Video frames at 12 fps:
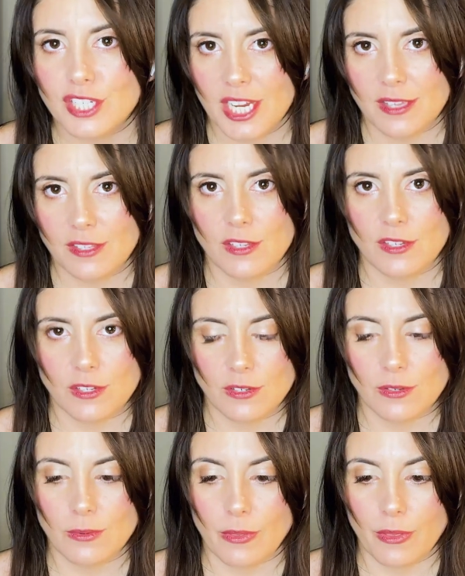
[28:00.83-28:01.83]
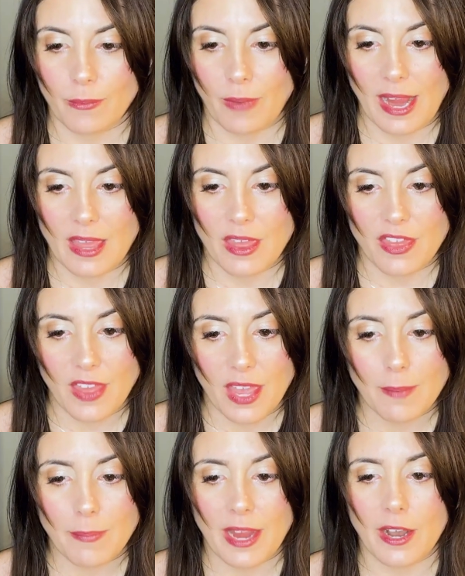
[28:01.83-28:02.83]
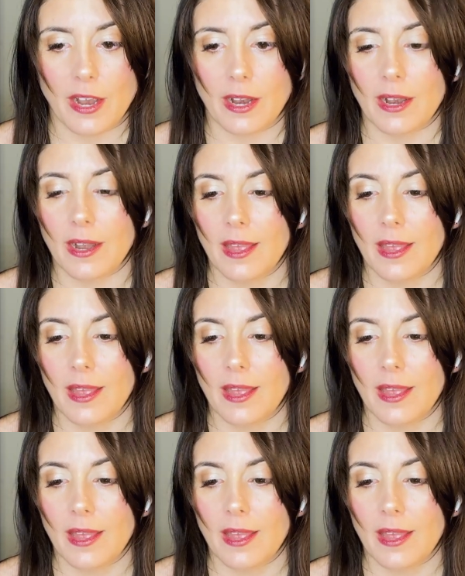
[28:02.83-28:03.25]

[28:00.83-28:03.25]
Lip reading: chance to do the right thing by her.